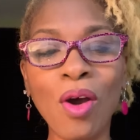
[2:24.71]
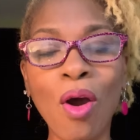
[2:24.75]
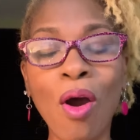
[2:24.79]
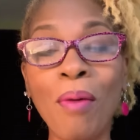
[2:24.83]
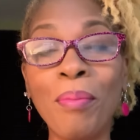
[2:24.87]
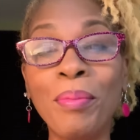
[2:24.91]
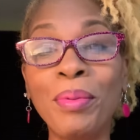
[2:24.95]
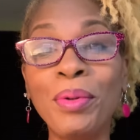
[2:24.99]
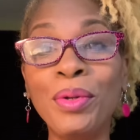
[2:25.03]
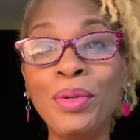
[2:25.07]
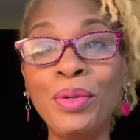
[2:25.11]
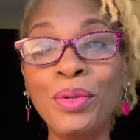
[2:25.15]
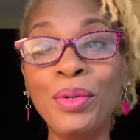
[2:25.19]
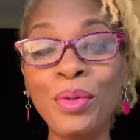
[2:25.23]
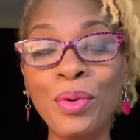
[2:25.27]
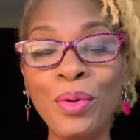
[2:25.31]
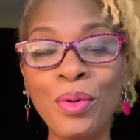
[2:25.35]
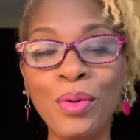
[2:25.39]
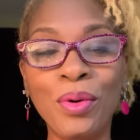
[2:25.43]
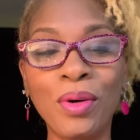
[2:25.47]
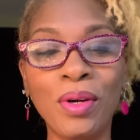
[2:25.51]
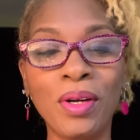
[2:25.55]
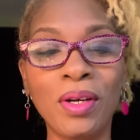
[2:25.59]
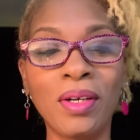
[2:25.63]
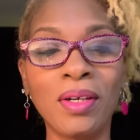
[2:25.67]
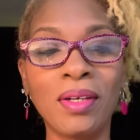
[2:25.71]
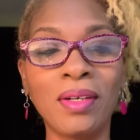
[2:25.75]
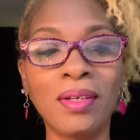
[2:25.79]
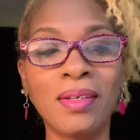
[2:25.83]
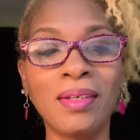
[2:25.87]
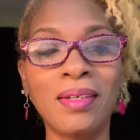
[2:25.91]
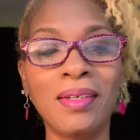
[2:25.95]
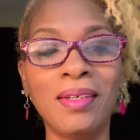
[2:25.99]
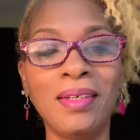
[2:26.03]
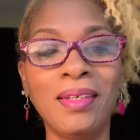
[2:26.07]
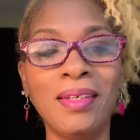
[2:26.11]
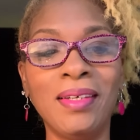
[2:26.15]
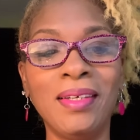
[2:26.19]
are pure
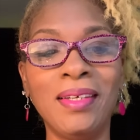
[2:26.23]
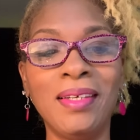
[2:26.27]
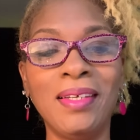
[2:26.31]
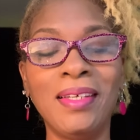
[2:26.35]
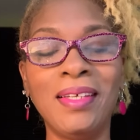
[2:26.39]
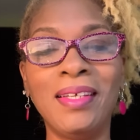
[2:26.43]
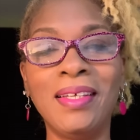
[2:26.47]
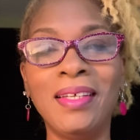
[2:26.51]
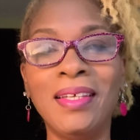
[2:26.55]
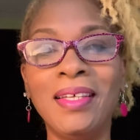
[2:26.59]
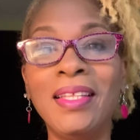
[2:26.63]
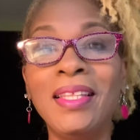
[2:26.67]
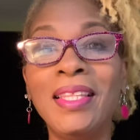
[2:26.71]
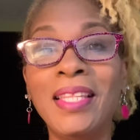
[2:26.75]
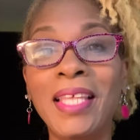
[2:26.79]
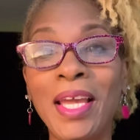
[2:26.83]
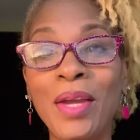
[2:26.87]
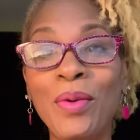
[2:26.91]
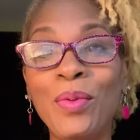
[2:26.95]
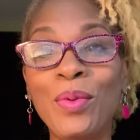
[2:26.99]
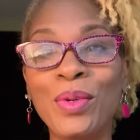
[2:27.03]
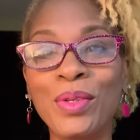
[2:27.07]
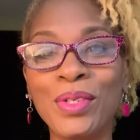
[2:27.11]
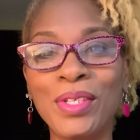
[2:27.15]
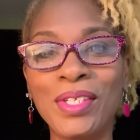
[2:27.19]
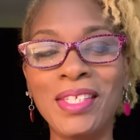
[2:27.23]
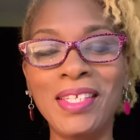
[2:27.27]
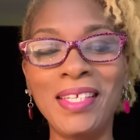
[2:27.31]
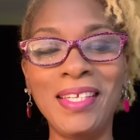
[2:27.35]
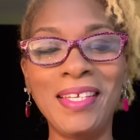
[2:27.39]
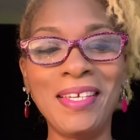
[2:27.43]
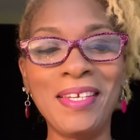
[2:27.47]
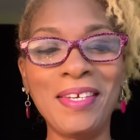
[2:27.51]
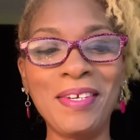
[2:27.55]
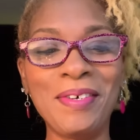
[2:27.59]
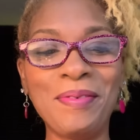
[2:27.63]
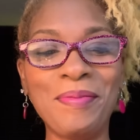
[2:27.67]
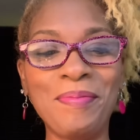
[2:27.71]
they will see
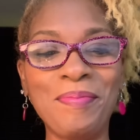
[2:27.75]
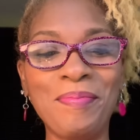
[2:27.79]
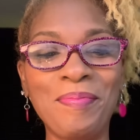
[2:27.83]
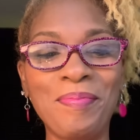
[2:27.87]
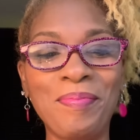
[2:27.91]
him.